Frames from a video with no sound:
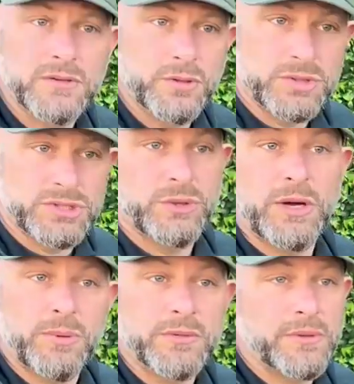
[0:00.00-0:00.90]
who were 2
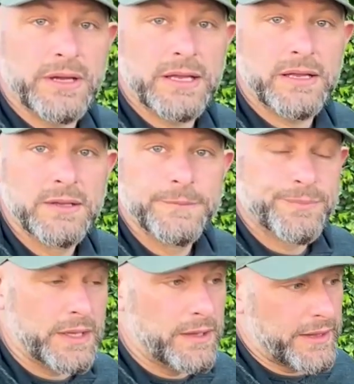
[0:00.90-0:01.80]
up on a bike,
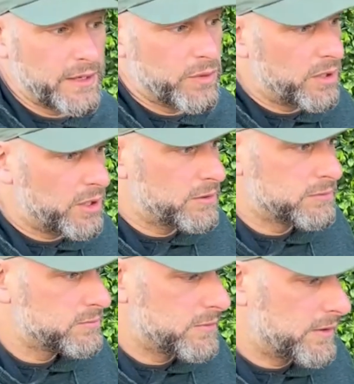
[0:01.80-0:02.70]
and they were
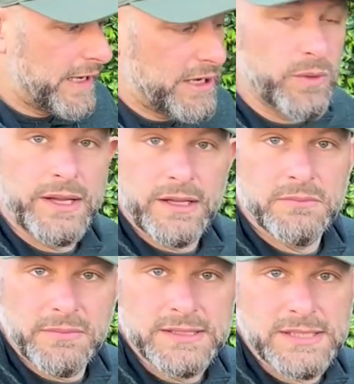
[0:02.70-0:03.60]
equally
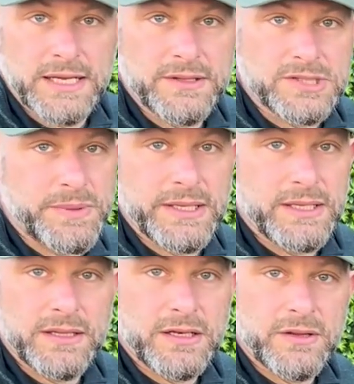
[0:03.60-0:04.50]
maintaining the
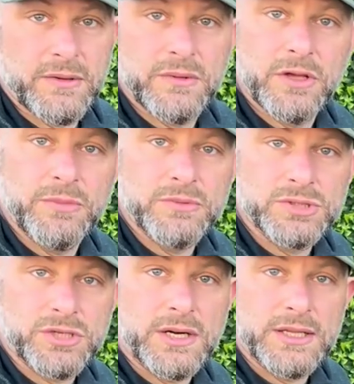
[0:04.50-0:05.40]
speed. You know, nobody was
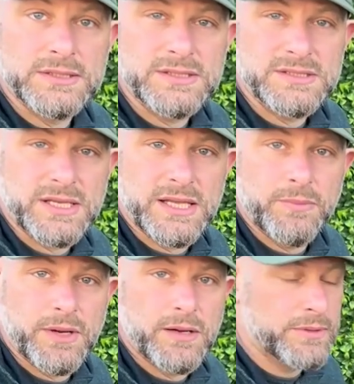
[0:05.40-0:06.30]
struggling to
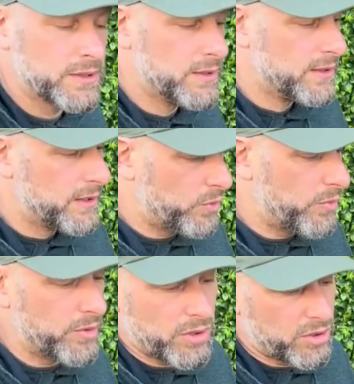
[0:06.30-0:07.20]
keep up. We
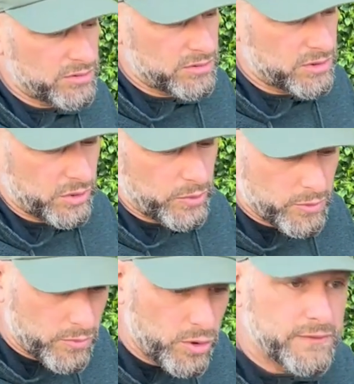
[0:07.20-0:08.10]
were we
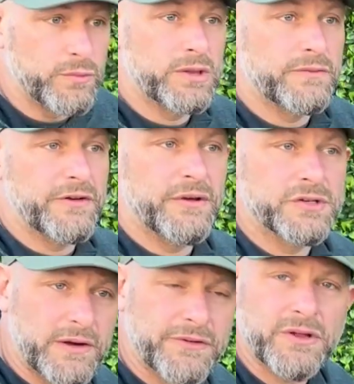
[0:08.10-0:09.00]
were moving with the flow of
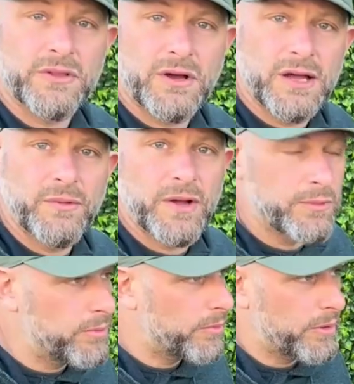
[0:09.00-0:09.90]
traffic on the highway.
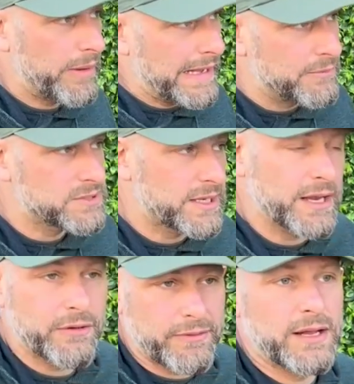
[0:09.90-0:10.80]
We were able to
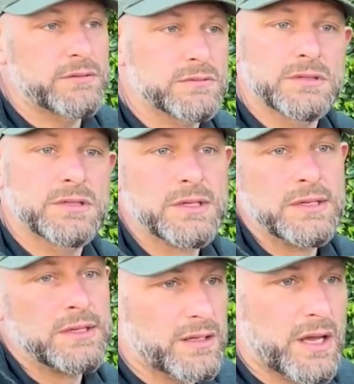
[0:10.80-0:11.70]
get around
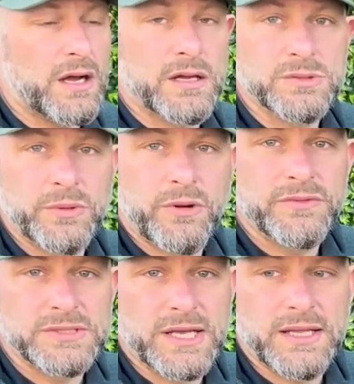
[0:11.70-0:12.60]
cars we were
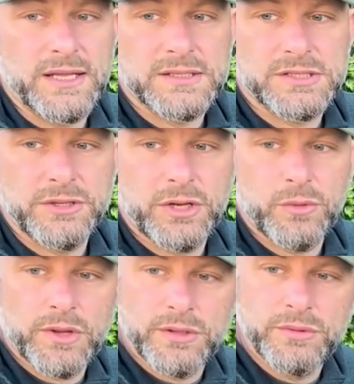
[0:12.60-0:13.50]
overtaking. So, you
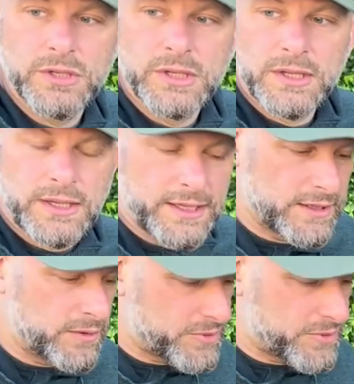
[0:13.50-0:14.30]
know, although I think the